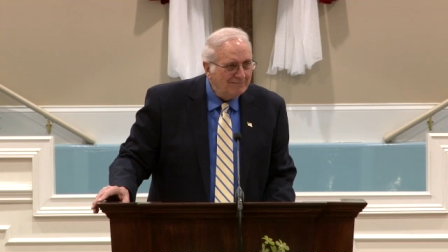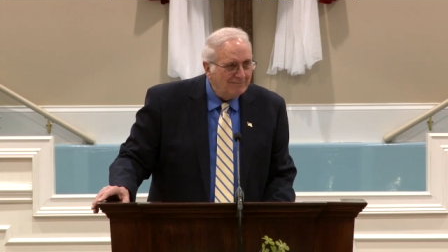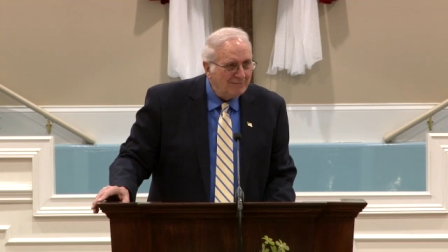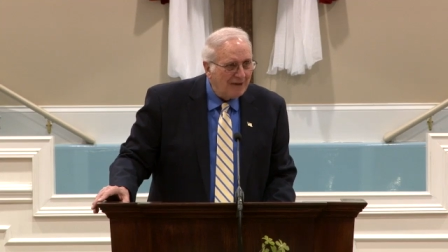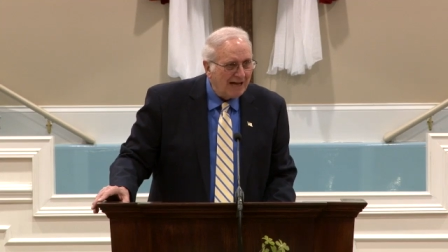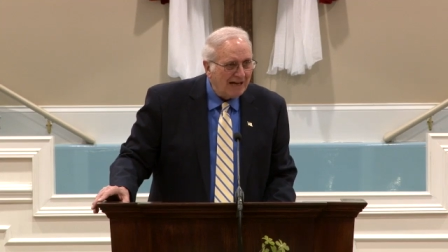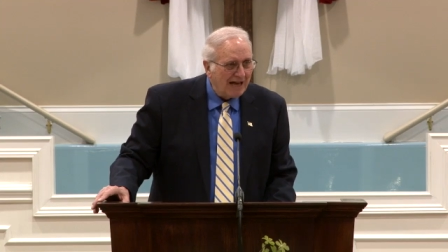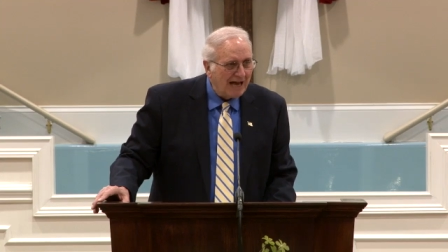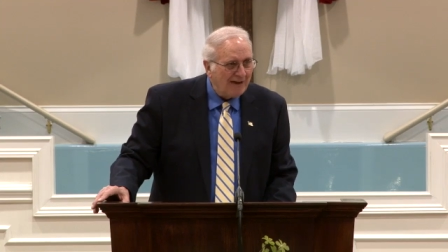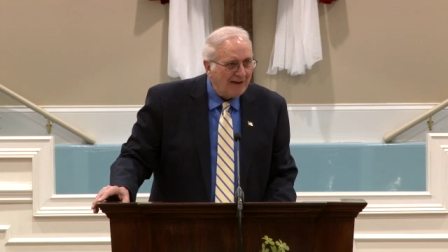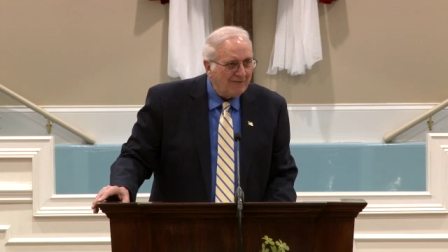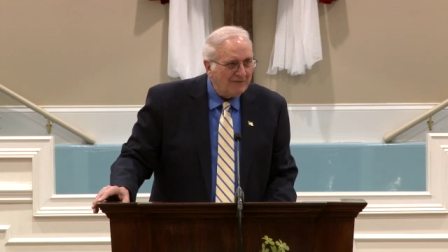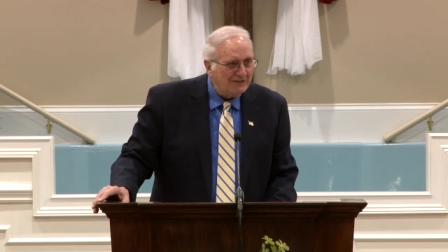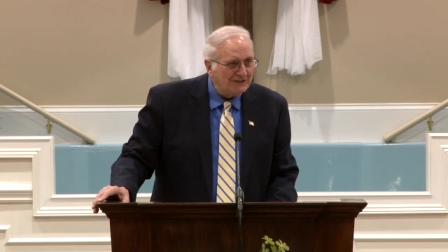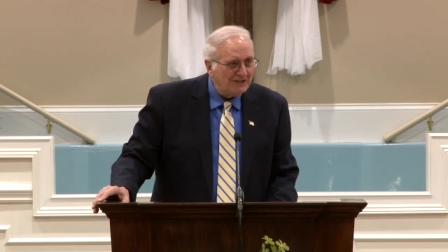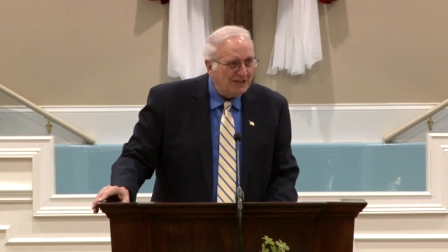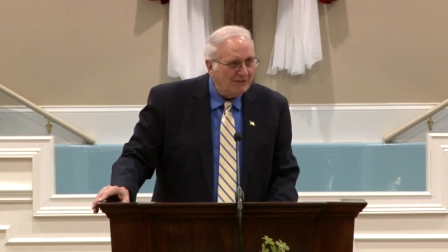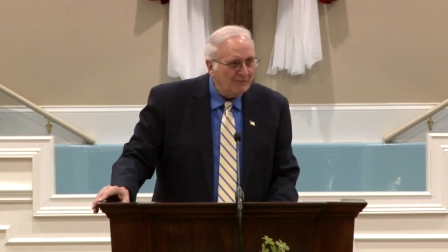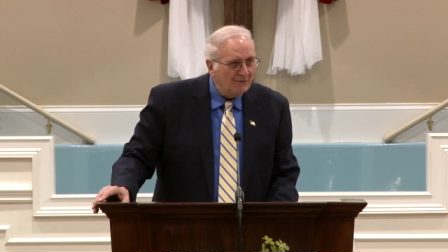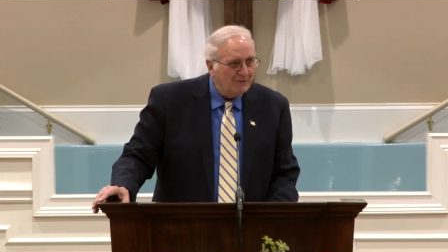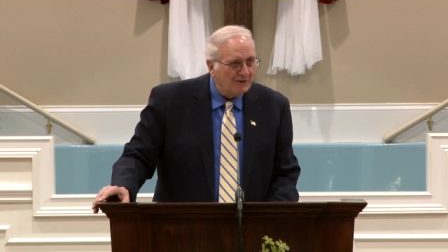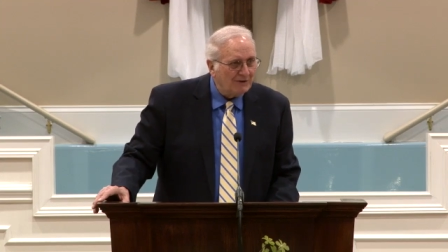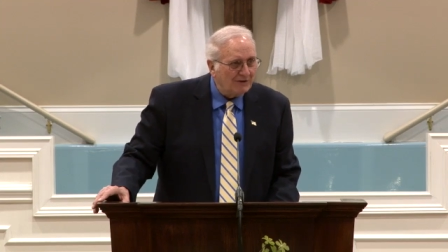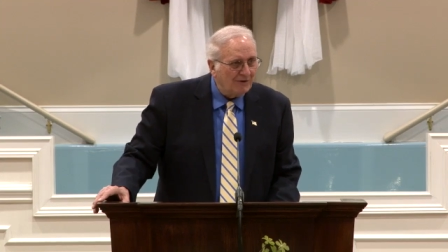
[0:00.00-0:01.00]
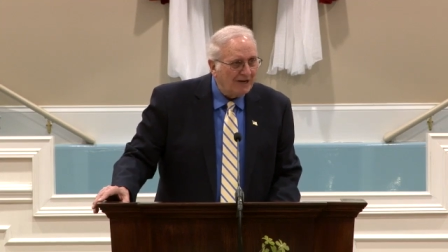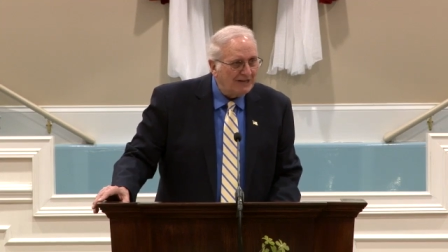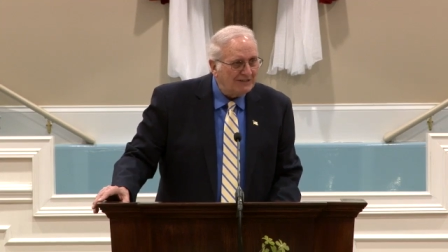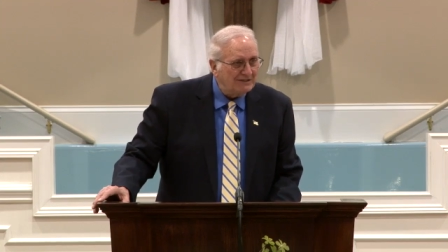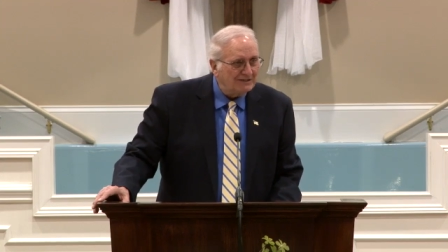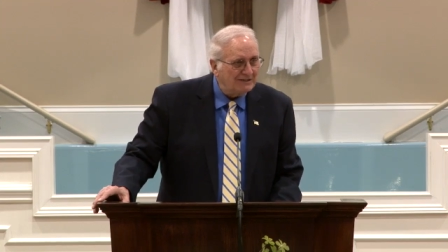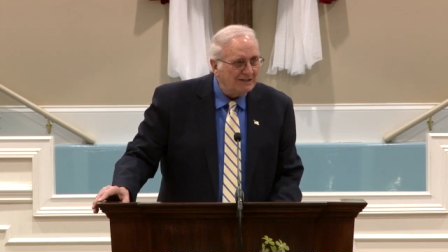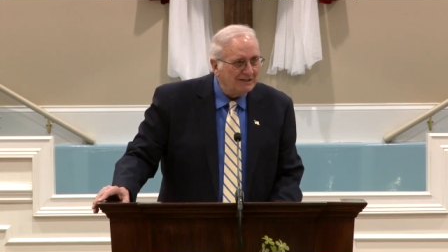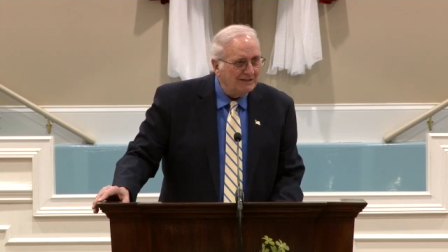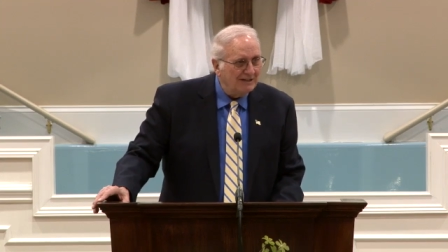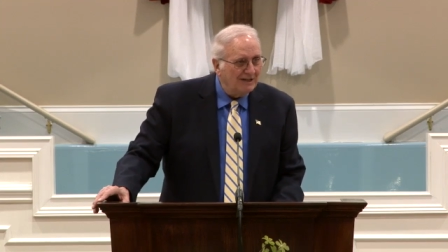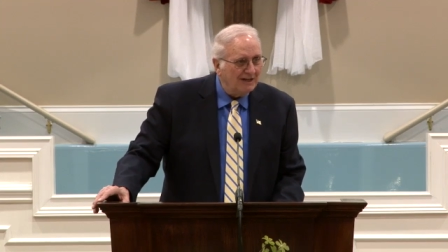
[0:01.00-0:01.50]
My life is hid with
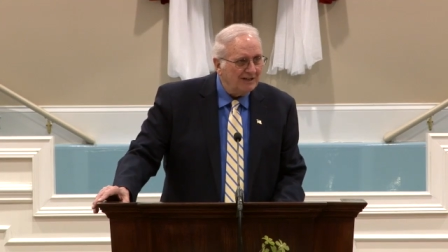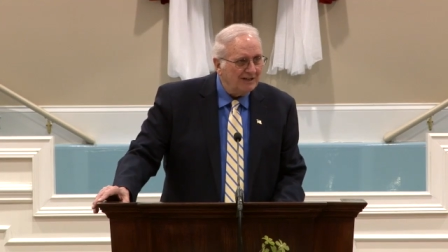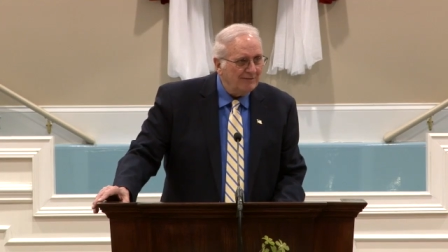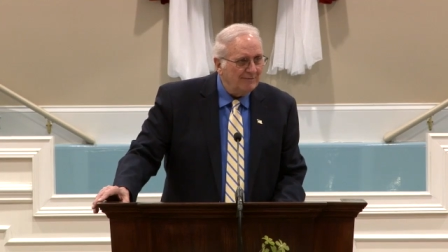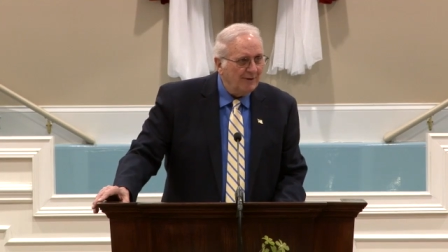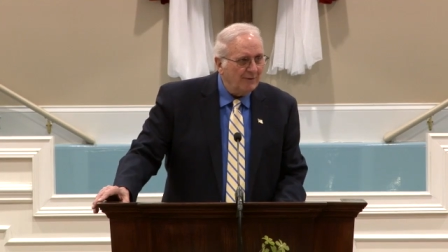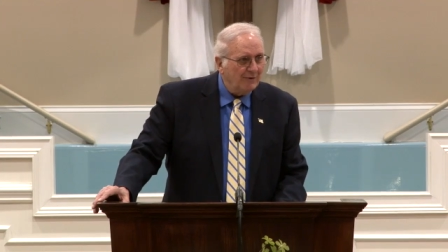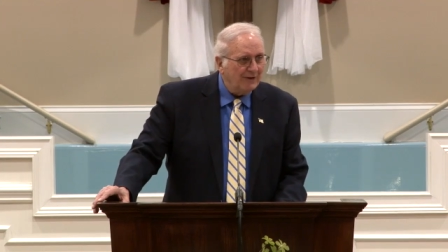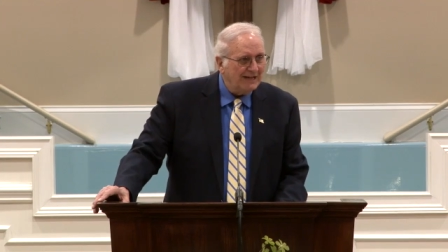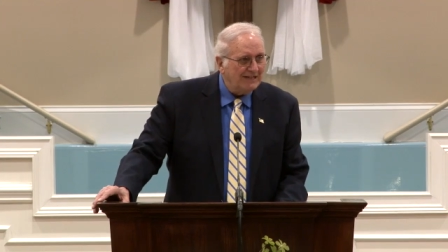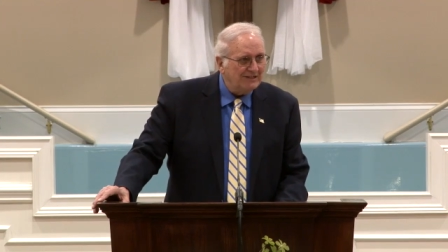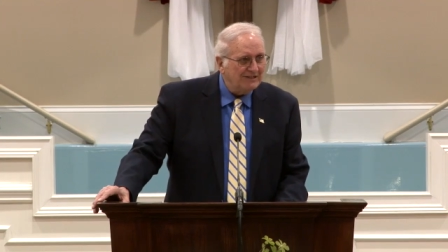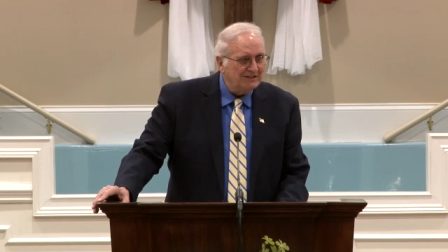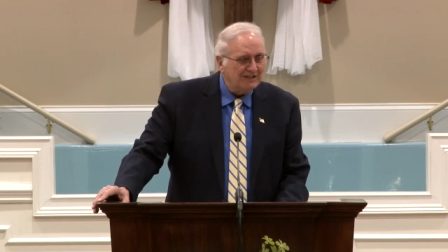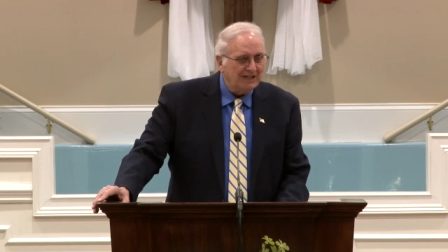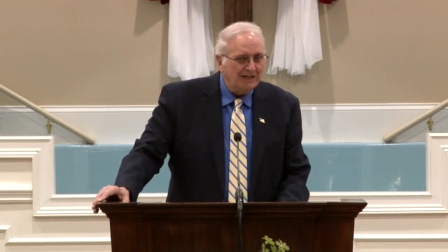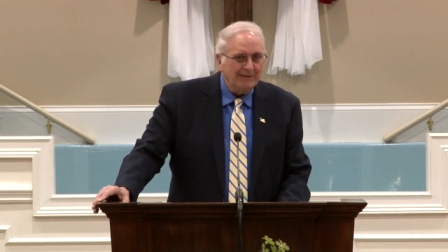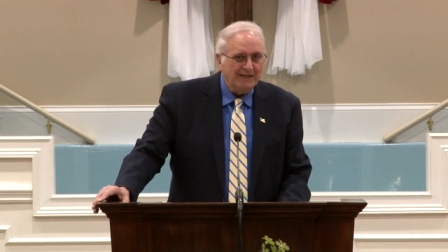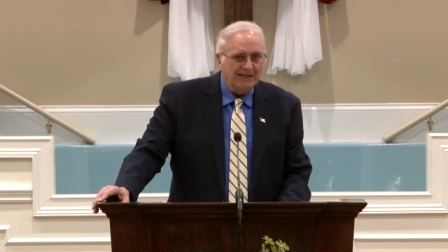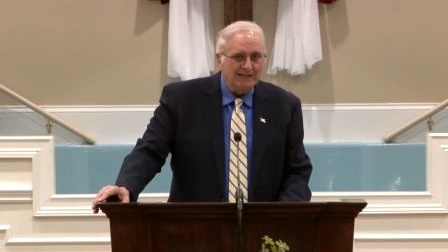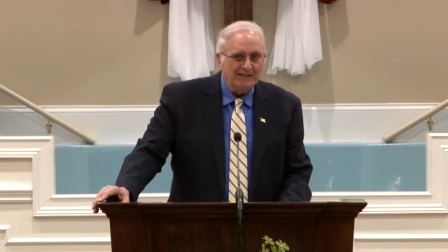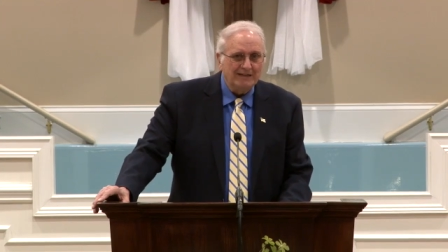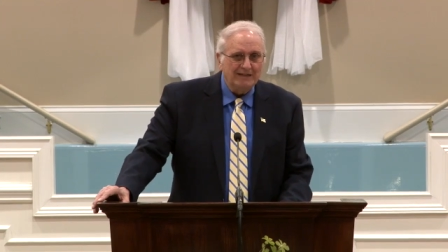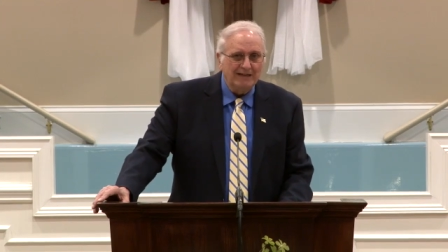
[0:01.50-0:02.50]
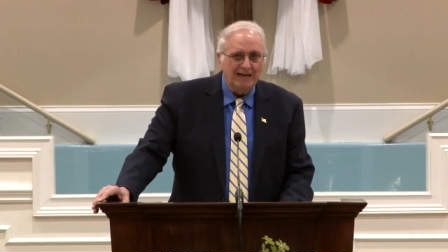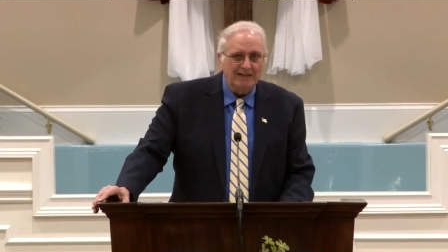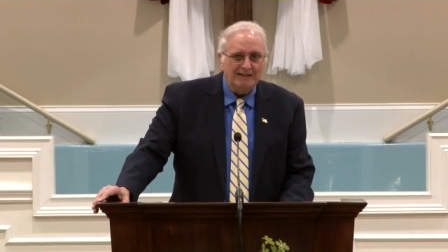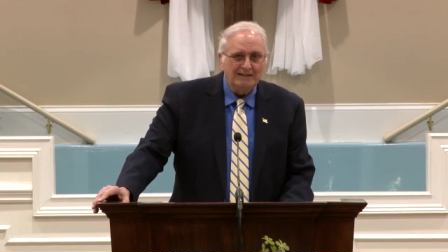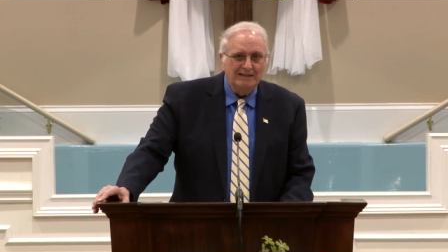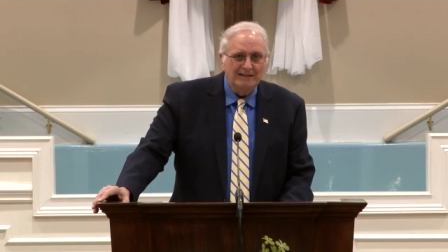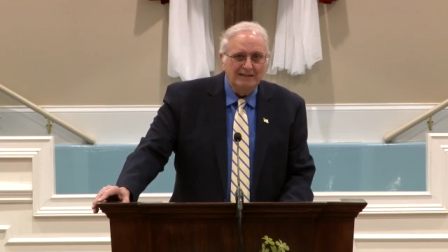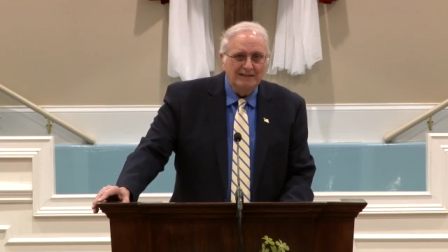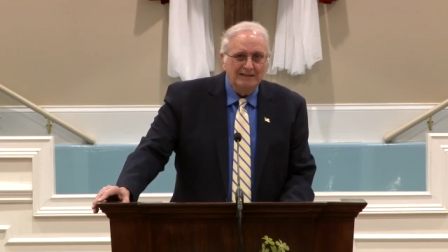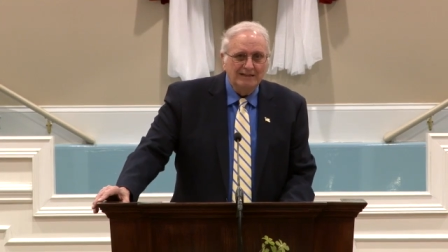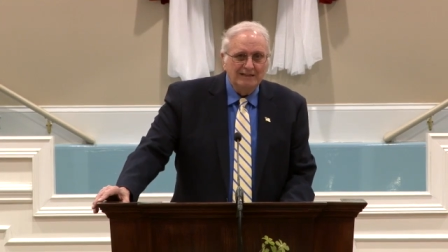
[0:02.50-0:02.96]
Christ in God. Remember what I said about that?